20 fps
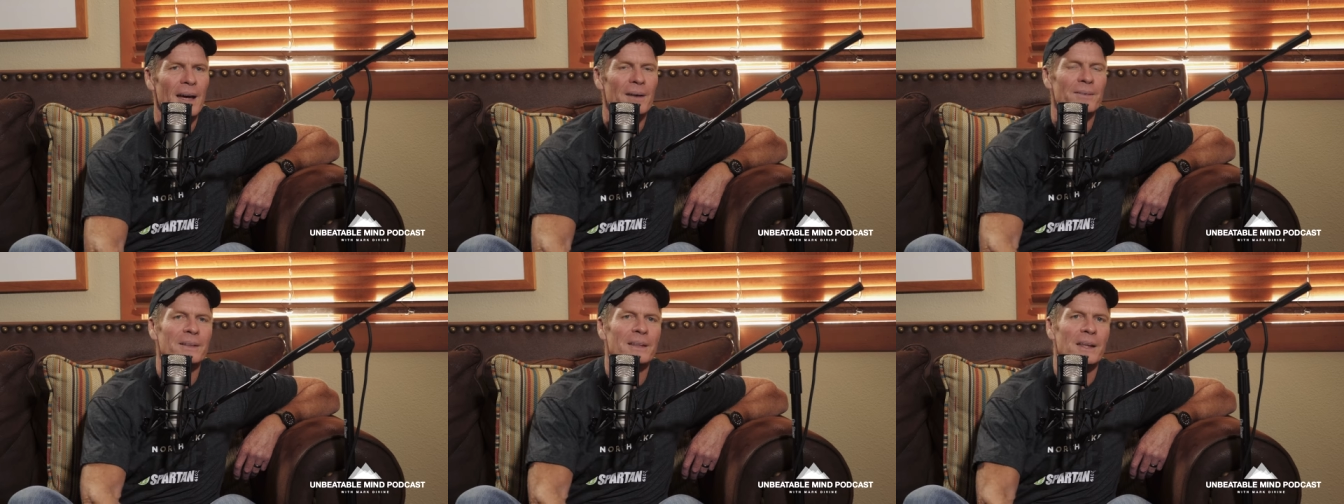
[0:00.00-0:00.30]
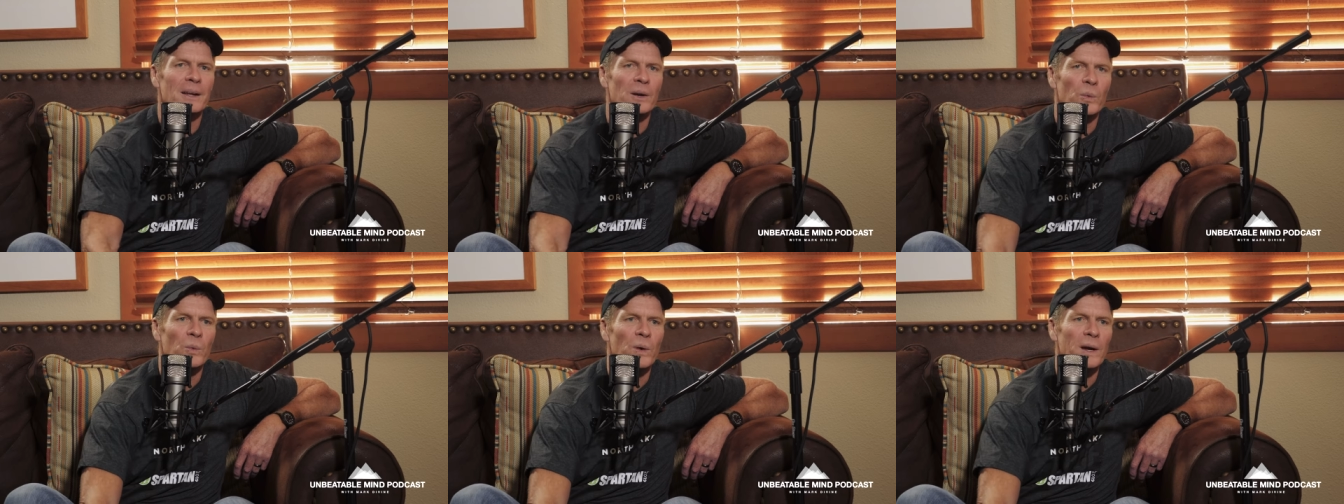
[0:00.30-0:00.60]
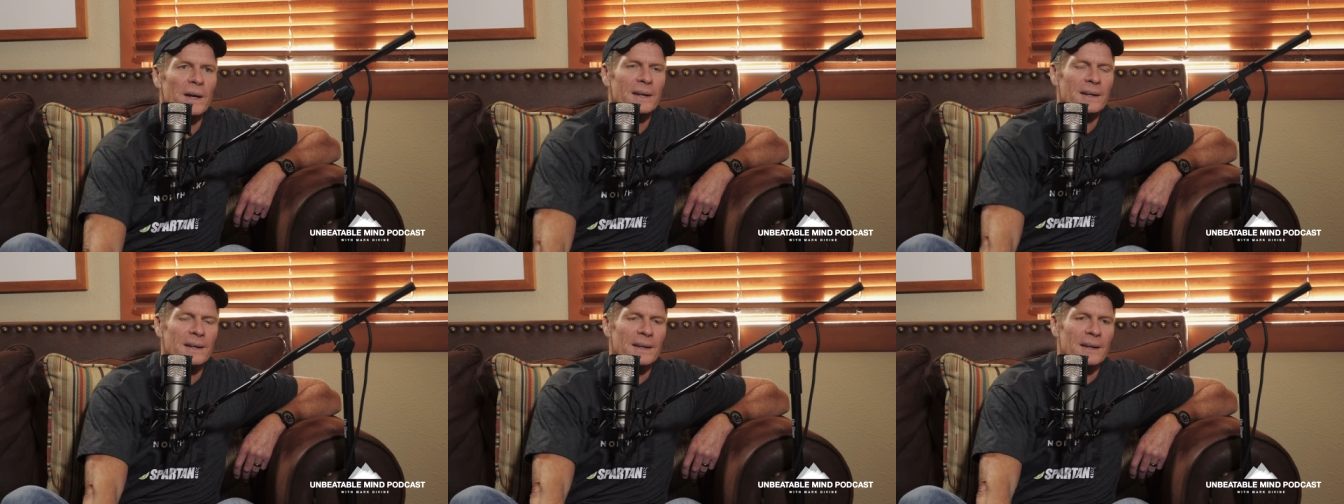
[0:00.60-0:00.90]
having that
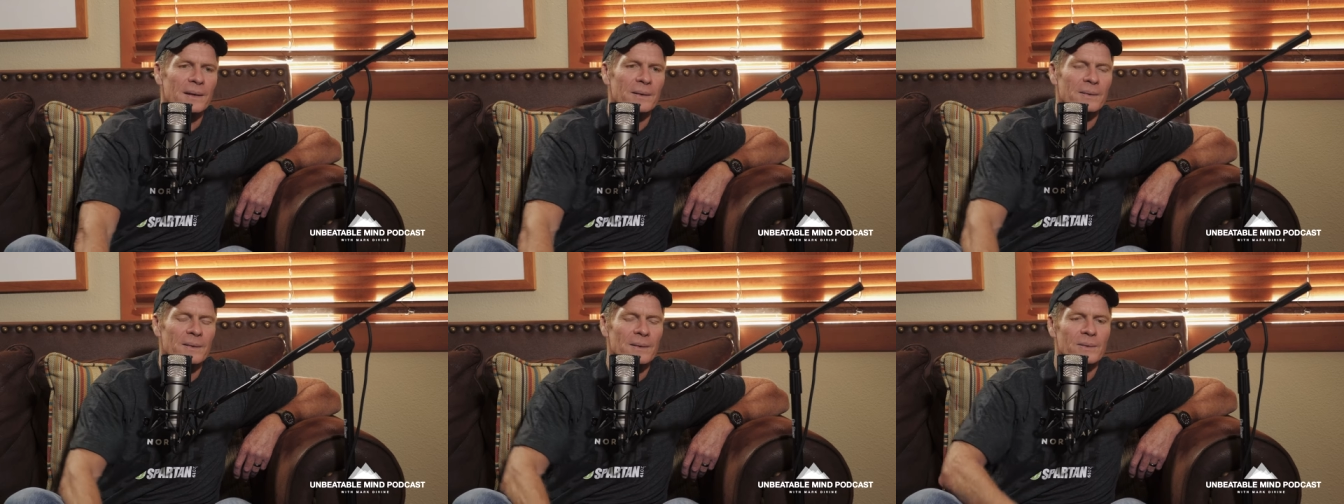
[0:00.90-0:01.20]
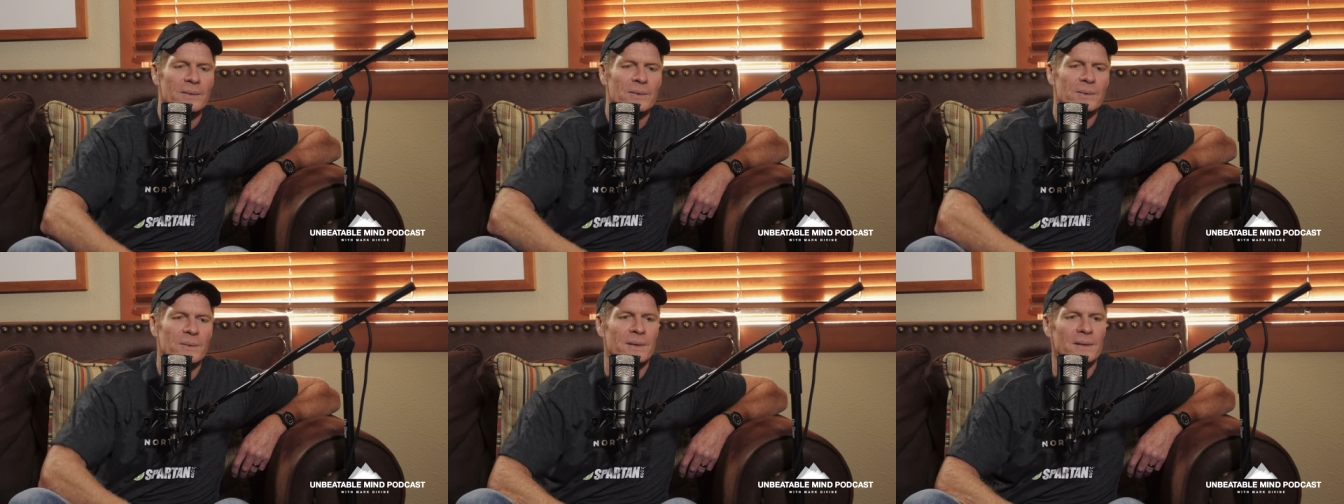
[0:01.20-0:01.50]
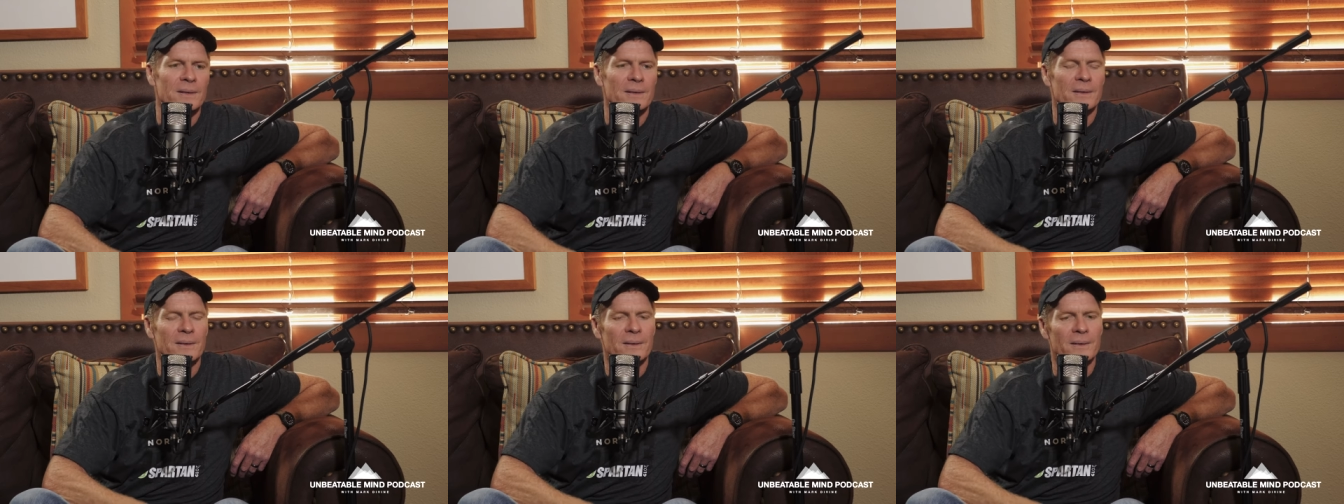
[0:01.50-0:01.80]
awakening, you
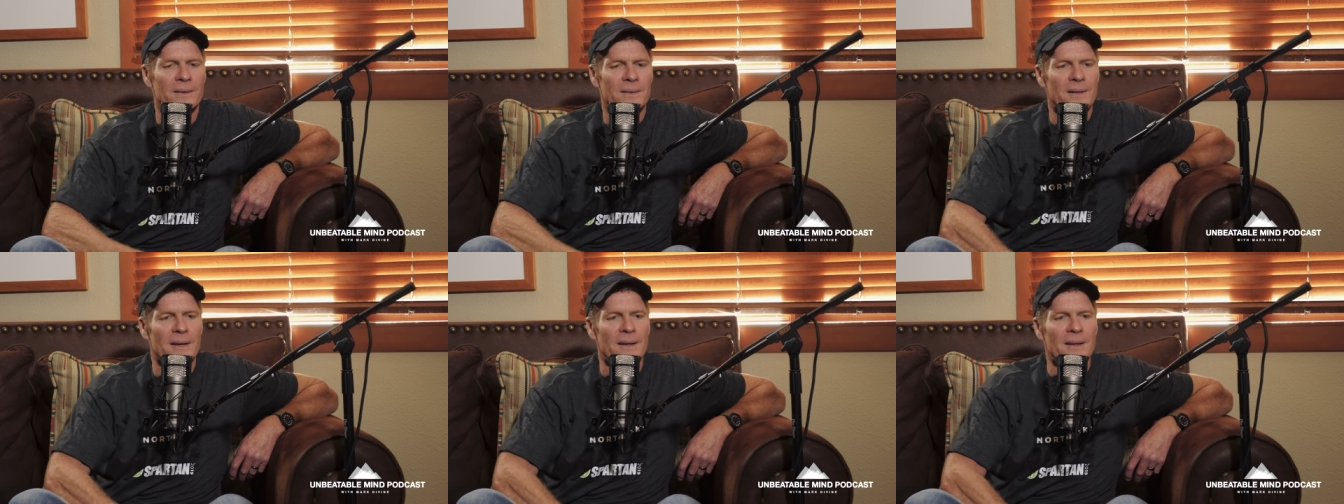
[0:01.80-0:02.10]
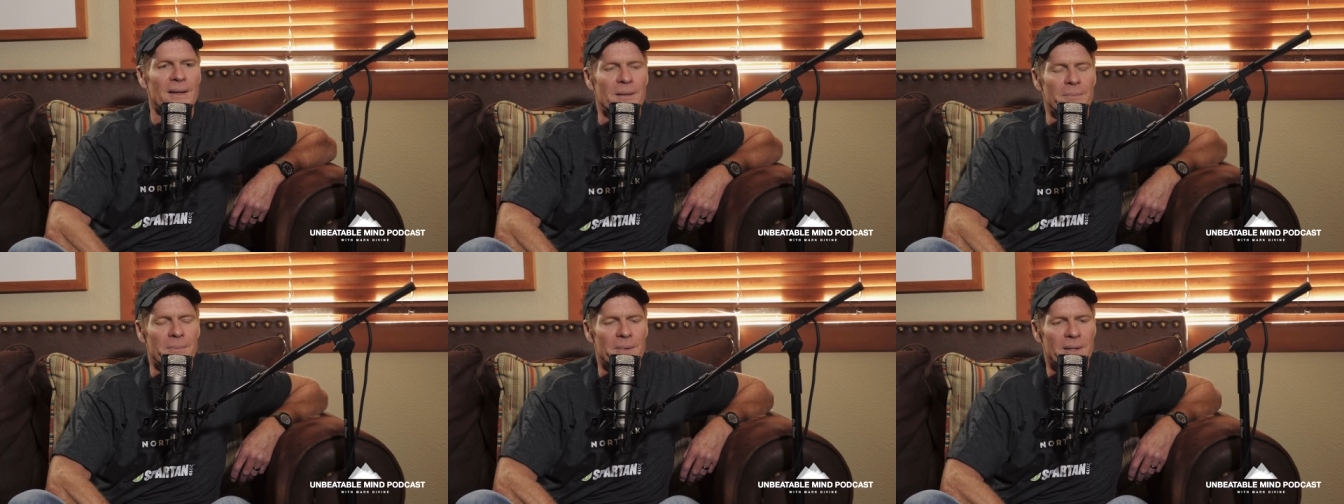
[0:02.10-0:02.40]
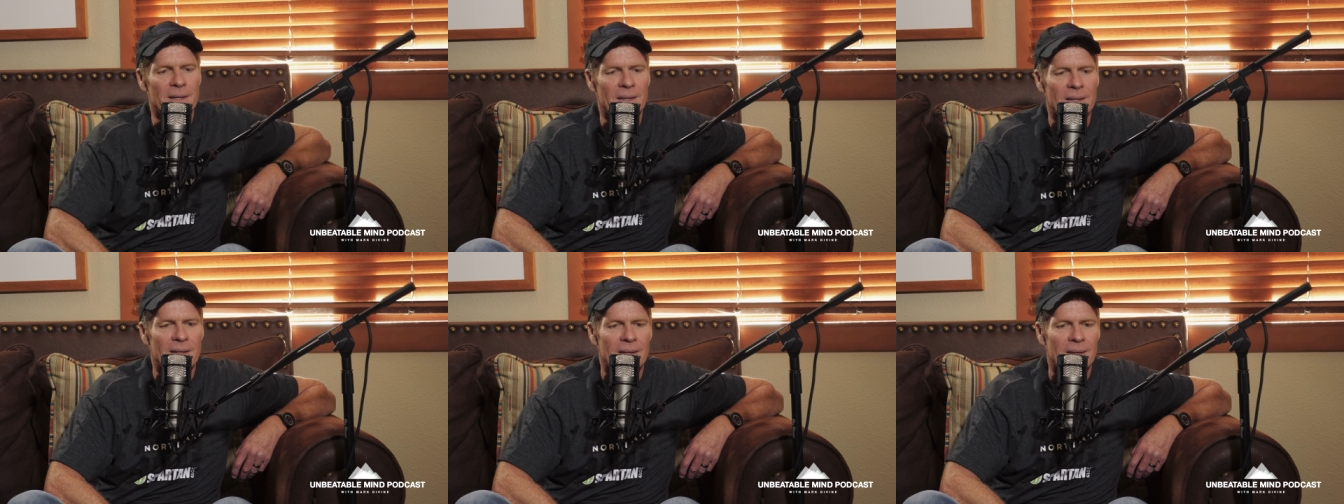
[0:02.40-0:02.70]
still tend to
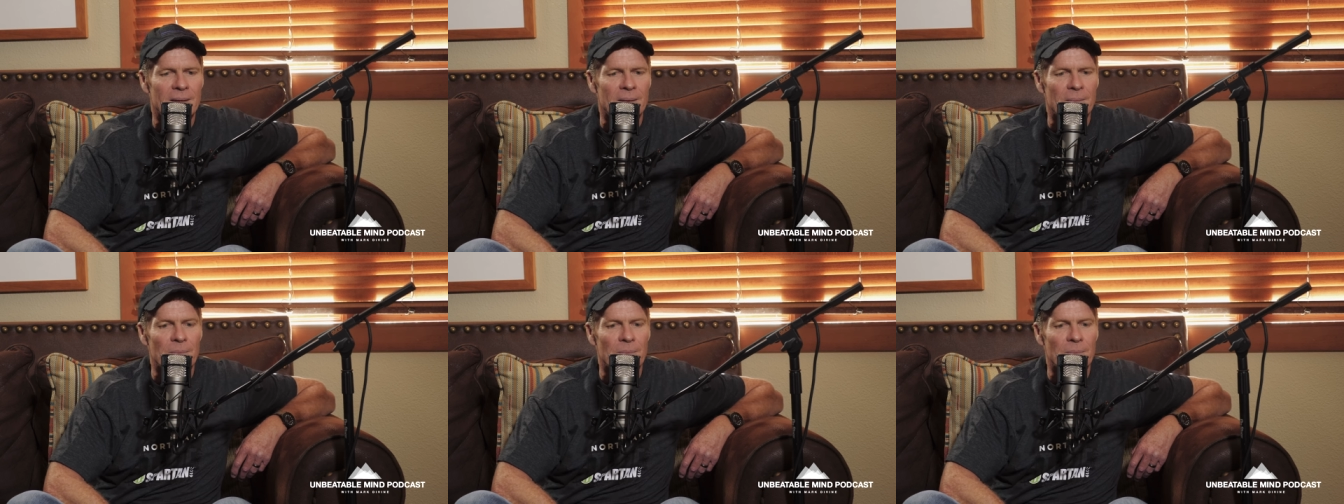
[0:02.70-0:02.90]
be